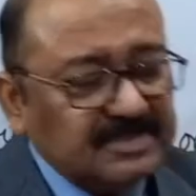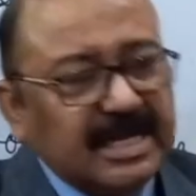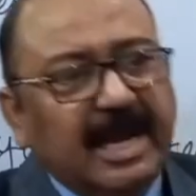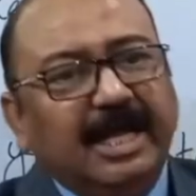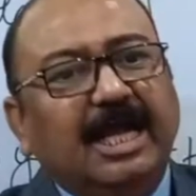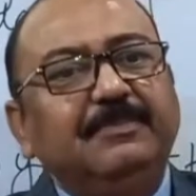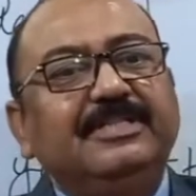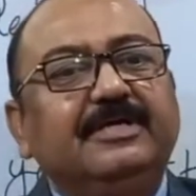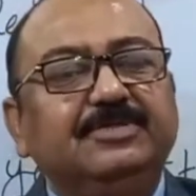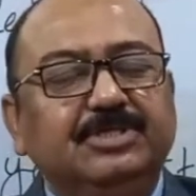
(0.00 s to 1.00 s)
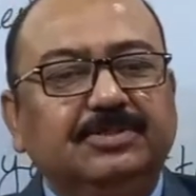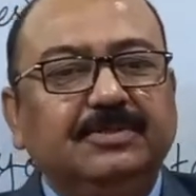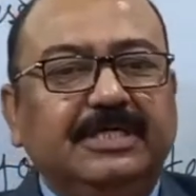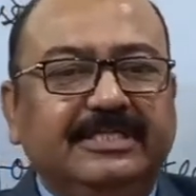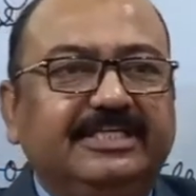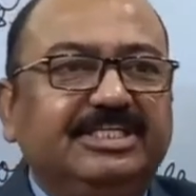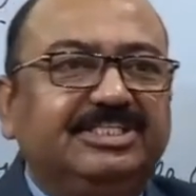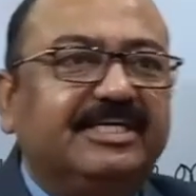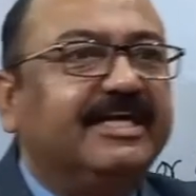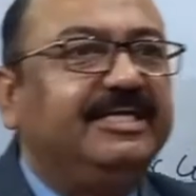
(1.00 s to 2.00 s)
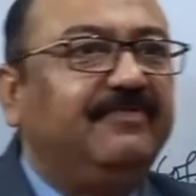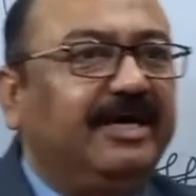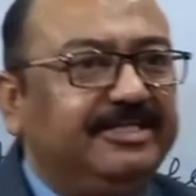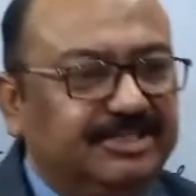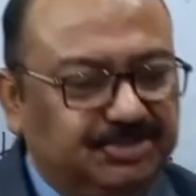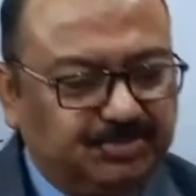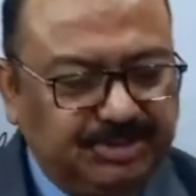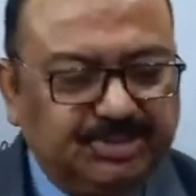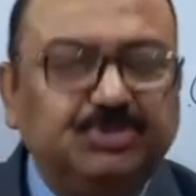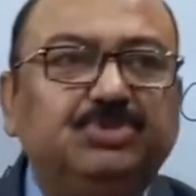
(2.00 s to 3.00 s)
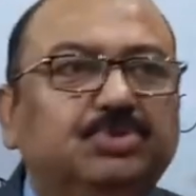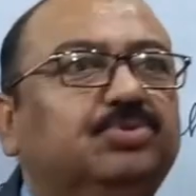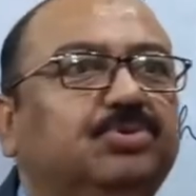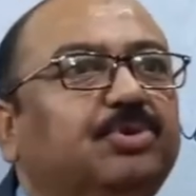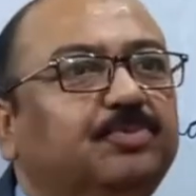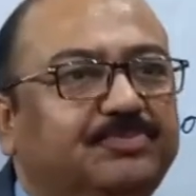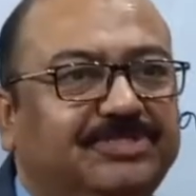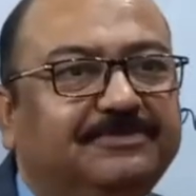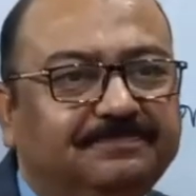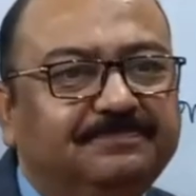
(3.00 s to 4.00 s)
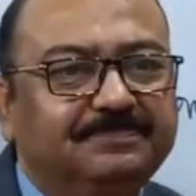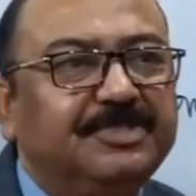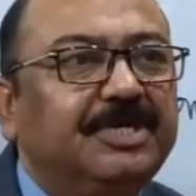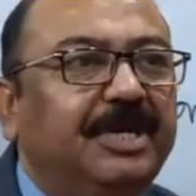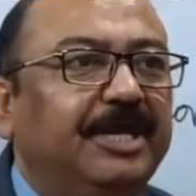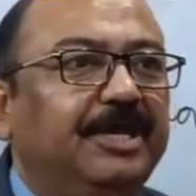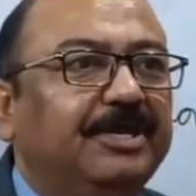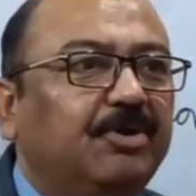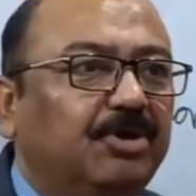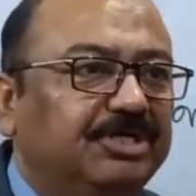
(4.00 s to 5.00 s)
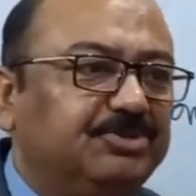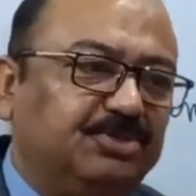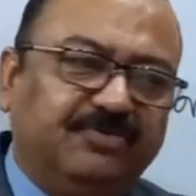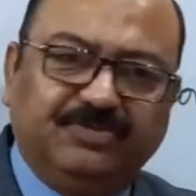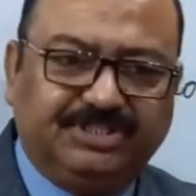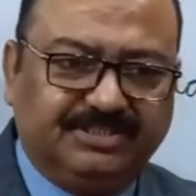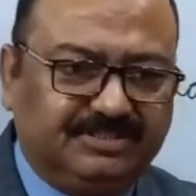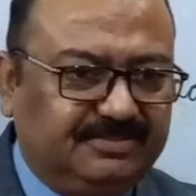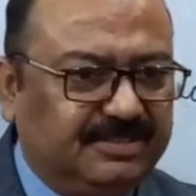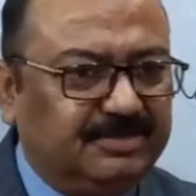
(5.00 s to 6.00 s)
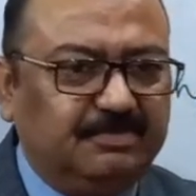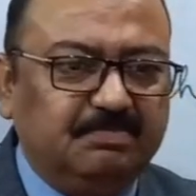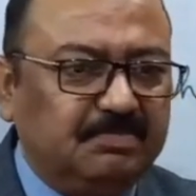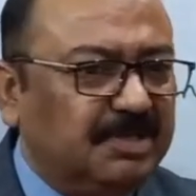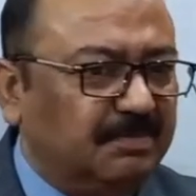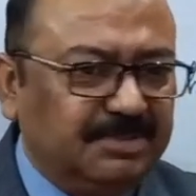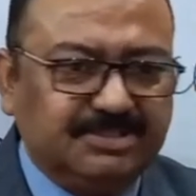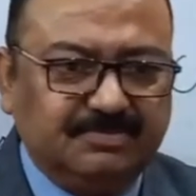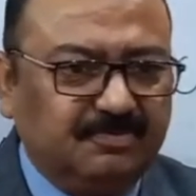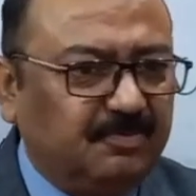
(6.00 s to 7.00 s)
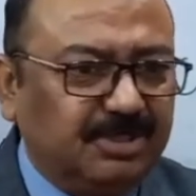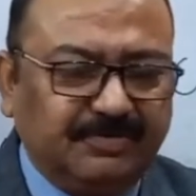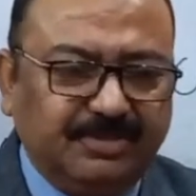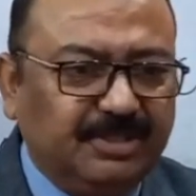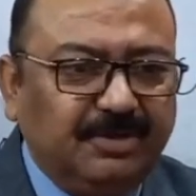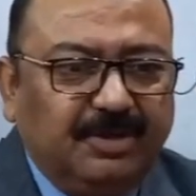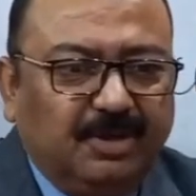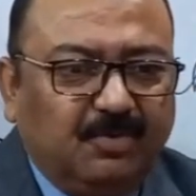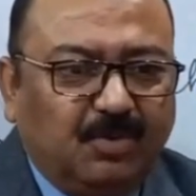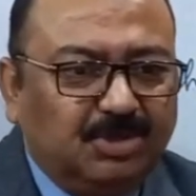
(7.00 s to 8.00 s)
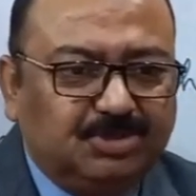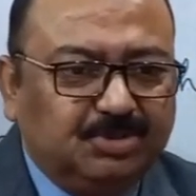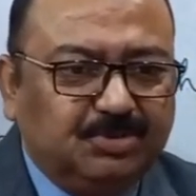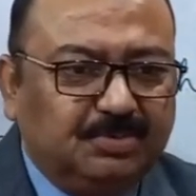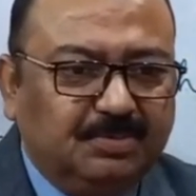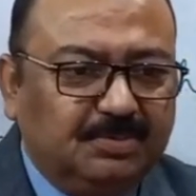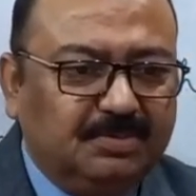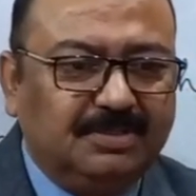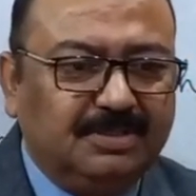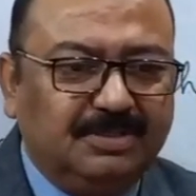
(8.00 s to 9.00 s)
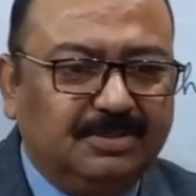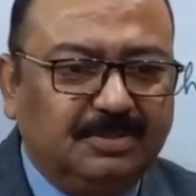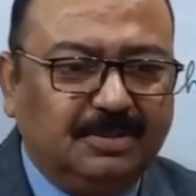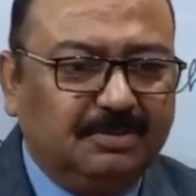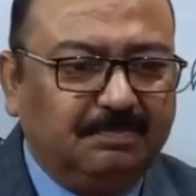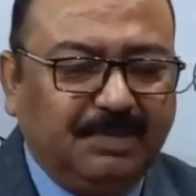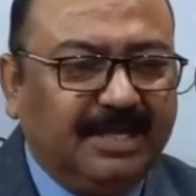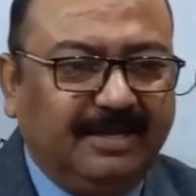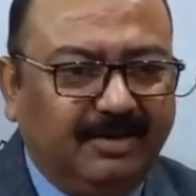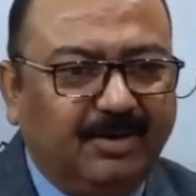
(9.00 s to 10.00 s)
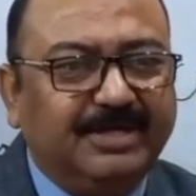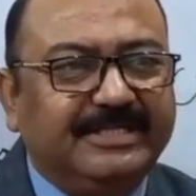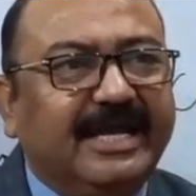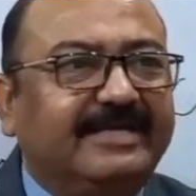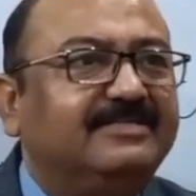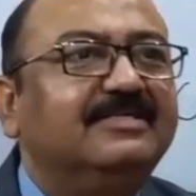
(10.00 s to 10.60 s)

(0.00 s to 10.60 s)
I mean, the teacher can divide students into two groups. according to their wishes, whatever they want to play or enact.